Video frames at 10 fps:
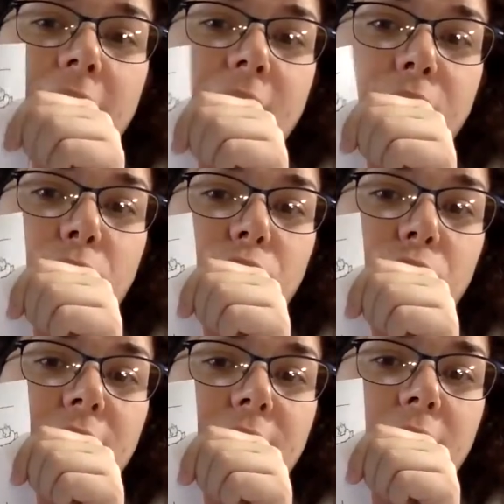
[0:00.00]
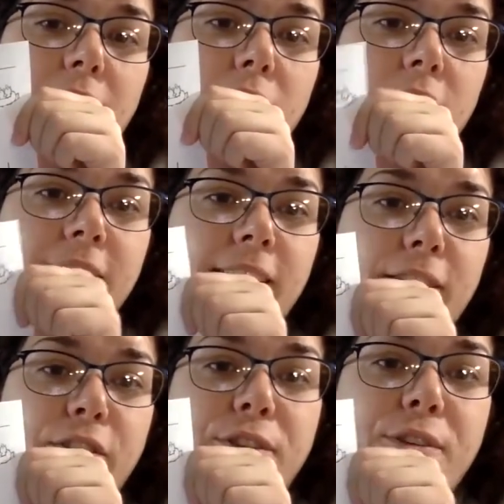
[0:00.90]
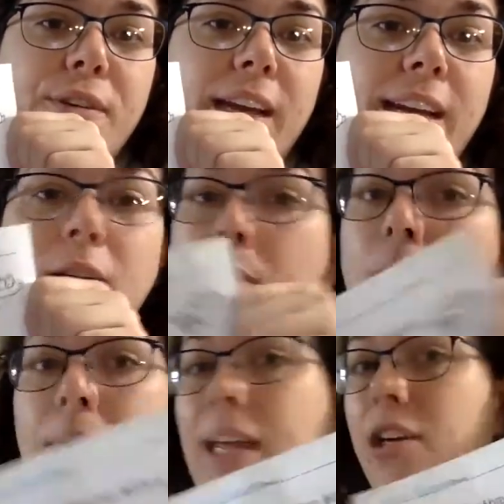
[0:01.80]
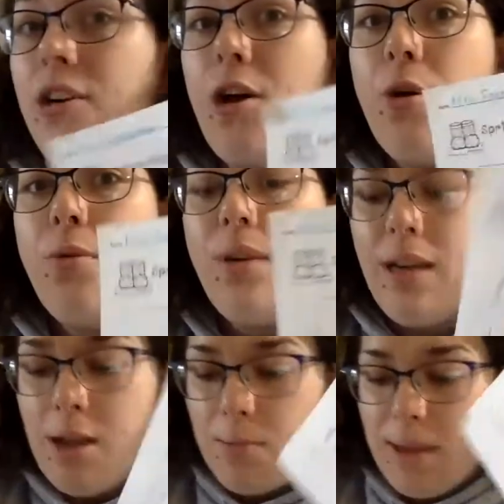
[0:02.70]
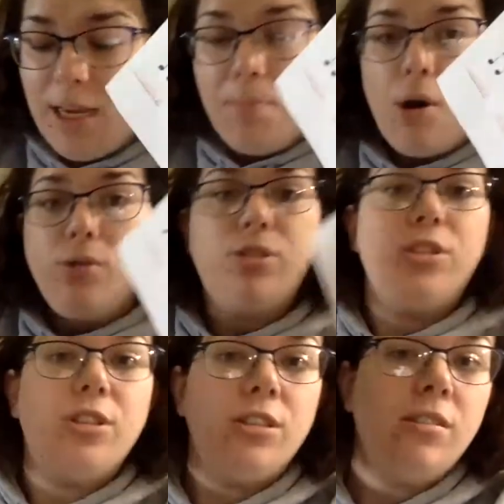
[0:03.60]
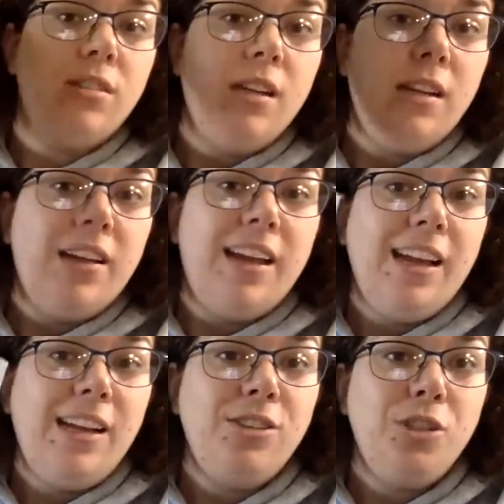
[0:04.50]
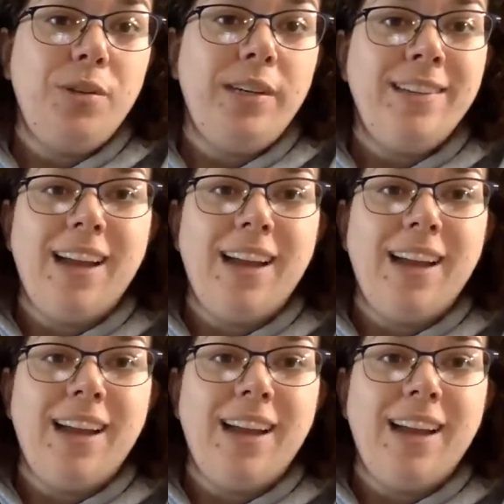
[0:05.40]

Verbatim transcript: and of course, you can color it if you get it, or make your own, make a poster and do it.